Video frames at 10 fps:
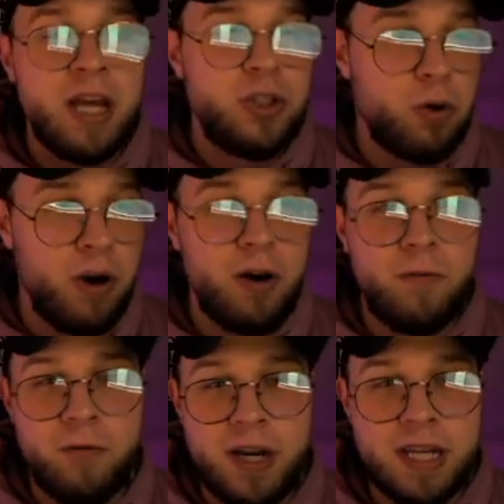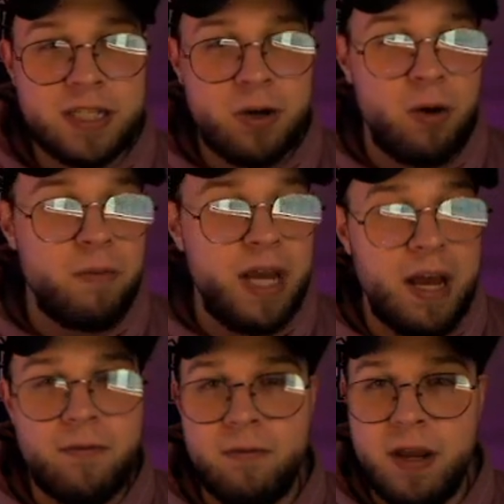Join our free Discord. We
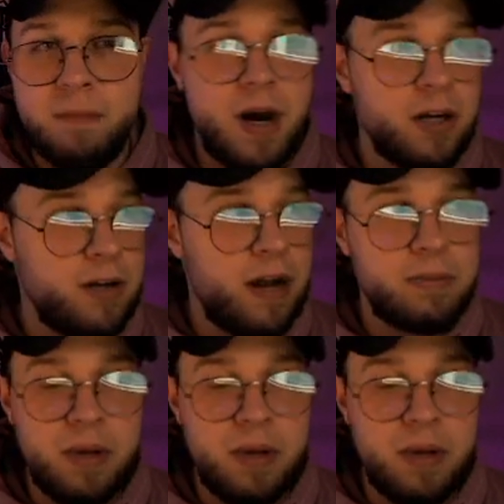have free mock drafts